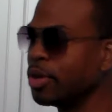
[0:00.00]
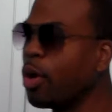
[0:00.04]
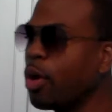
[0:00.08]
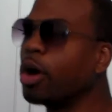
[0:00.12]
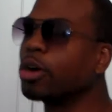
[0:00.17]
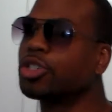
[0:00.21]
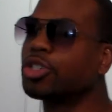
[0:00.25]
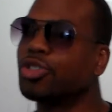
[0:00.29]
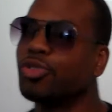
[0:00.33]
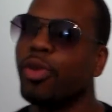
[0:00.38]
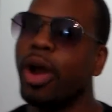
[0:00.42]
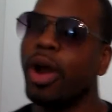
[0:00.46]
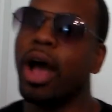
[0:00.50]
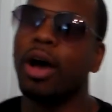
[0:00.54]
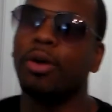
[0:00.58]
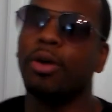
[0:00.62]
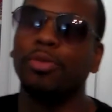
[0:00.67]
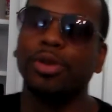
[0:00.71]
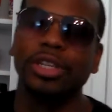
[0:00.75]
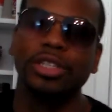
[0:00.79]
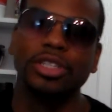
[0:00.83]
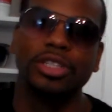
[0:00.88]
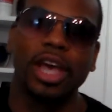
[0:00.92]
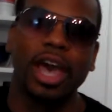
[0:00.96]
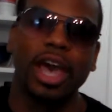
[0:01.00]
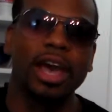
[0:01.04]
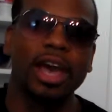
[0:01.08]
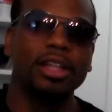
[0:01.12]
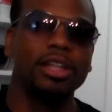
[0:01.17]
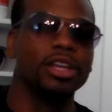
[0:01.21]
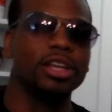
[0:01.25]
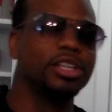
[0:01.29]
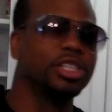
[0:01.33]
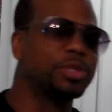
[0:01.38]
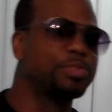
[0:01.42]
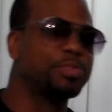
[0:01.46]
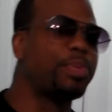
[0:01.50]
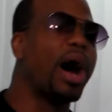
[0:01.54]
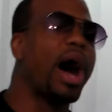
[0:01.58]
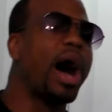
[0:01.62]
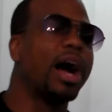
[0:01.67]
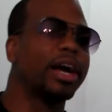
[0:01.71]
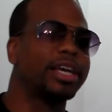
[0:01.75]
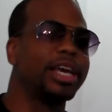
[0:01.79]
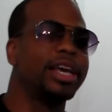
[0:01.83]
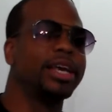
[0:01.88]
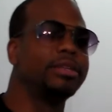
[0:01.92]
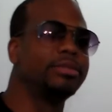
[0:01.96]
walks around with his hand in his
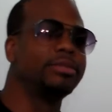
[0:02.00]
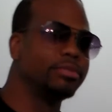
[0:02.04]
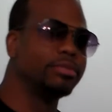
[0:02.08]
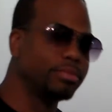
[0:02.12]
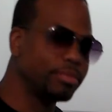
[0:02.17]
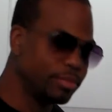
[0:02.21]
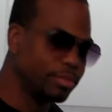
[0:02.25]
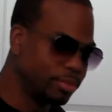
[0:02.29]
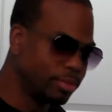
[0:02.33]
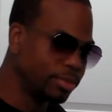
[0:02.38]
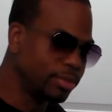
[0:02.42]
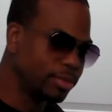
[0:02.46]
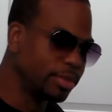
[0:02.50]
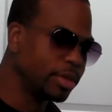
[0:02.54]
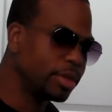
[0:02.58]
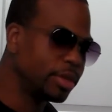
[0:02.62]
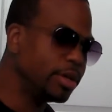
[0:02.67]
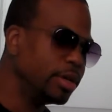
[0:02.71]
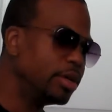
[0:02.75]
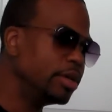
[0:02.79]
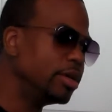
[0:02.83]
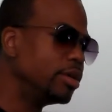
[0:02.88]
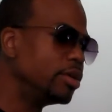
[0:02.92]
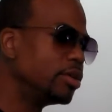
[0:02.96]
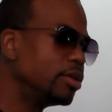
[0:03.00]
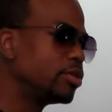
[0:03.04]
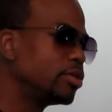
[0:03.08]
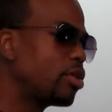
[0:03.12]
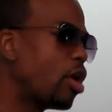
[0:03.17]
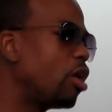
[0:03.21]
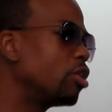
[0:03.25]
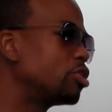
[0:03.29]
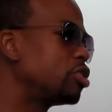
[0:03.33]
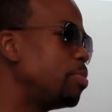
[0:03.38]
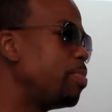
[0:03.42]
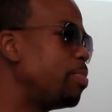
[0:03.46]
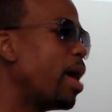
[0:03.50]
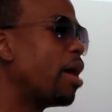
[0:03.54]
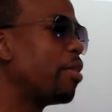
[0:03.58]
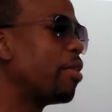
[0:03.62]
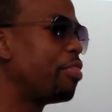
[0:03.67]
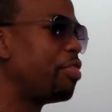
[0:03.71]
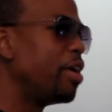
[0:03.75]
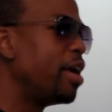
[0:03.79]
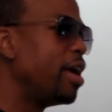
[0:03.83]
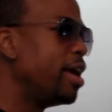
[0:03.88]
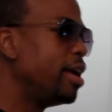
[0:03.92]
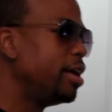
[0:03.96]
pocket, talks
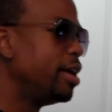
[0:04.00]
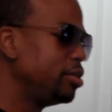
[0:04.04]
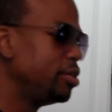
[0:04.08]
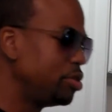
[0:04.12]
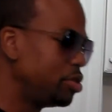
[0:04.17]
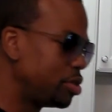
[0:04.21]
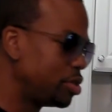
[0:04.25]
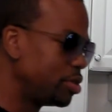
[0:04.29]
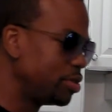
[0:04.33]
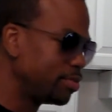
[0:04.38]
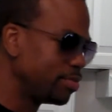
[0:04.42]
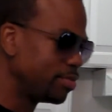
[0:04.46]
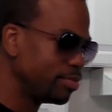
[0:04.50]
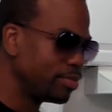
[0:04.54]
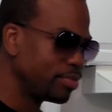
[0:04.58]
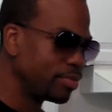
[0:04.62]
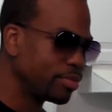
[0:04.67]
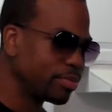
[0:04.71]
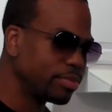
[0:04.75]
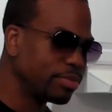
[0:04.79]
about things.